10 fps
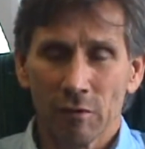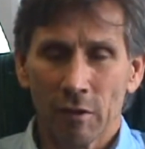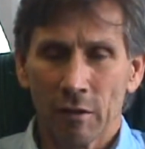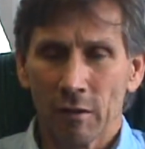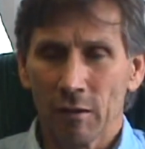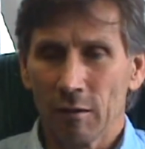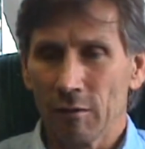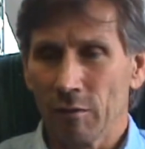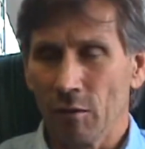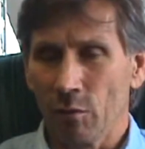
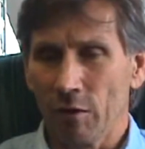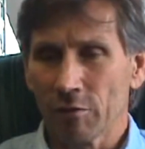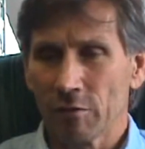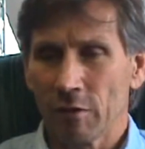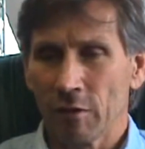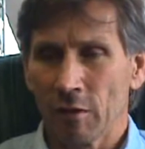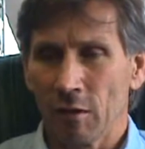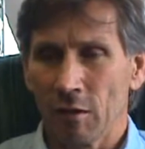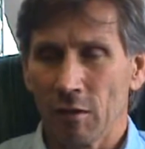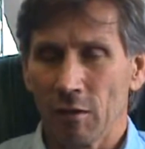The rest,
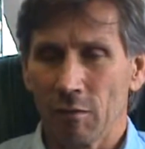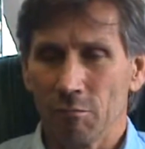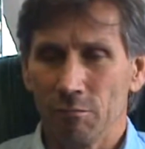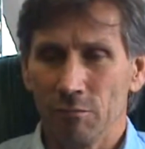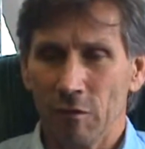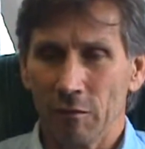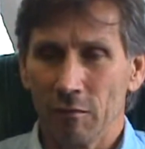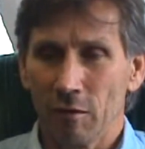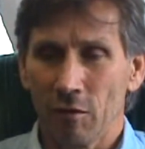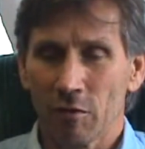
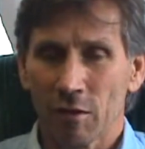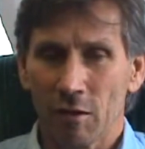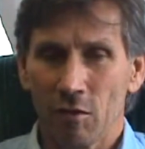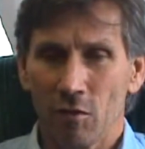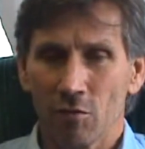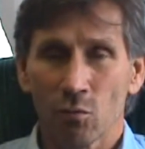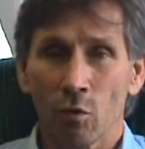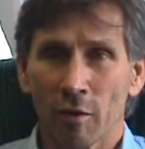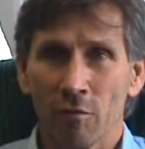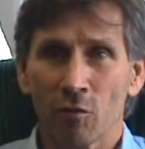another 10 years
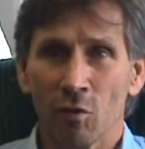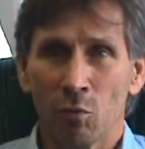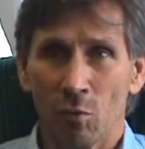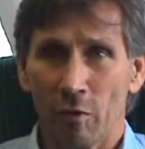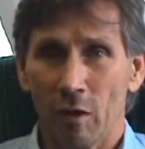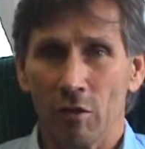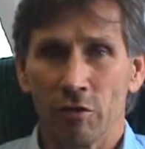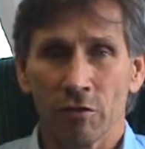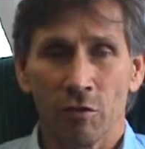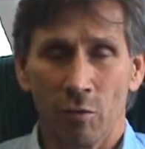working for a
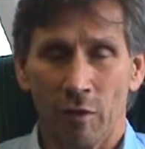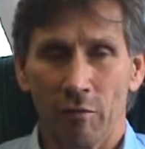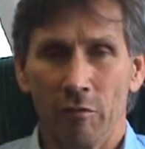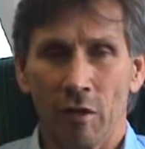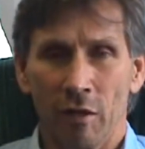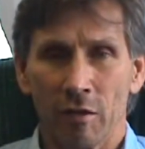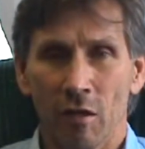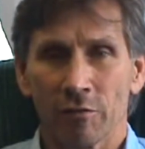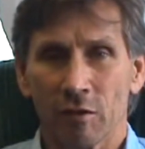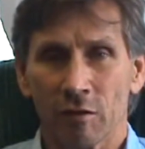pulmonologist doing
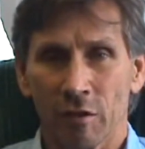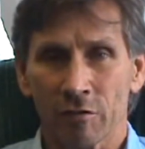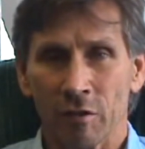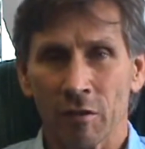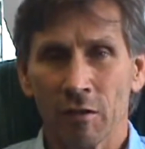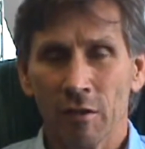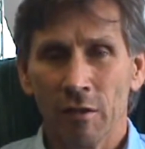diagnostic testing.